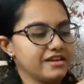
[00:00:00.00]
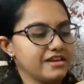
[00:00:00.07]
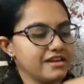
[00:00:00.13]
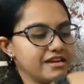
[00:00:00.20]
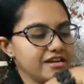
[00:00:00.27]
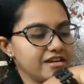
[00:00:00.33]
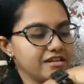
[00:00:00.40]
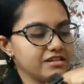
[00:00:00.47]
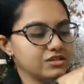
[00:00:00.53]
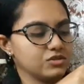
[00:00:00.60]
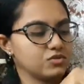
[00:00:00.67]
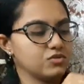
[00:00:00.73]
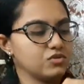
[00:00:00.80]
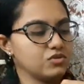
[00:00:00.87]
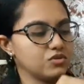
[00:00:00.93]
and
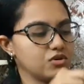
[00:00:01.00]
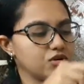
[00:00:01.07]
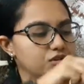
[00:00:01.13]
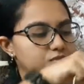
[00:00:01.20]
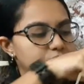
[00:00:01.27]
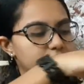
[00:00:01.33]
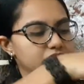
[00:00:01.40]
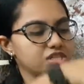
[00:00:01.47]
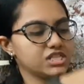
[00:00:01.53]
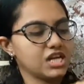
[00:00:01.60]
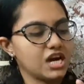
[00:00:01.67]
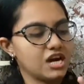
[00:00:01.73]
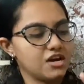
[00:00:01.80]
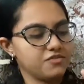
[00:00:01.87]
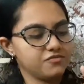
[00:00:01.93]
go almost
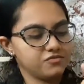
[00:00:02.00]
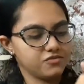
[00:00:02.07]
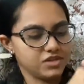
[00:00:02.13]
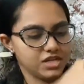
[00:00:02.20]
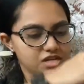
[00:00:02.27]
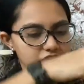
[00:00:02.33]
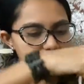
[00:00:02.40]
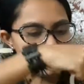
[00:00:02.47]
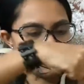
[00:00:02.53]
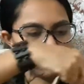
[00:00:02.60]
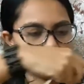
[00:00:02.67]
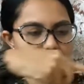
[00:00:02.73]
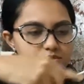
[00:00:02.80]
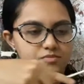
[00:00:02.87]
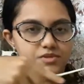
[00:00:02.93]
halfway
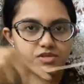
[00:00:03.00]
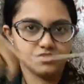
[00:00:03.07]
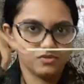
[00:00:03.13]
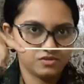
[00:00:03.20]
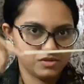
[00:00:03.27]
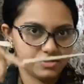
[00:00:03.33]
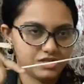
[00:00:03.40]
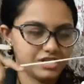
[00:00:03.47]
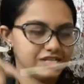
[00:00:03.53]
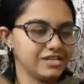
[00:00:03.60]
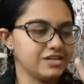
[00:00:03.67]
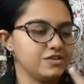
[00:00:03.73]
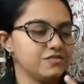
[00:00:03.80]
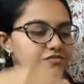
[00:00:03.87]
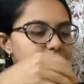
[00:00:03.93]
of your
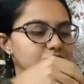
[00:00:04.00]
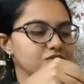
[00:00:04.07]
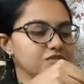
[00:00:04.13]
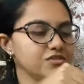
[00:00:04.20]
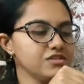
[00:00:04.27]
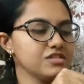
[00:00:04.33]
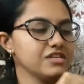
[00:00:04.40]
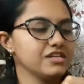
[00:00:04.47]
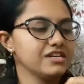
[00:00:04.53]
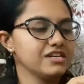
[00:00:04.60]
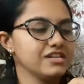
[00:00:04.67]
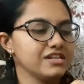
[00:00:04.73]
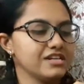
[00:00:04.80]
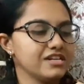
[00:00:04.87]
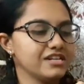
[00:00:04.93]
earphone.
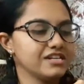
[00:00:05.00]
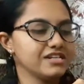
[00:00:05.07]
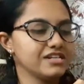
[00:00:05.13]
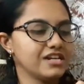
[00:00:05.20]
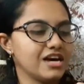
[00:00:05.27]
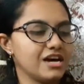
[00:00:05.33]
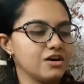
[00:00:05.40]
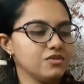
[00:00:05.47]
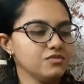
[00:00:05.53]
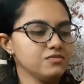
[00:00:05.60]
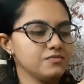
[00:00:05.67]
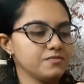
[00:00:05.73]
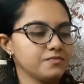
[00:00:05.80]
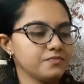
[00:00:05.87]
Now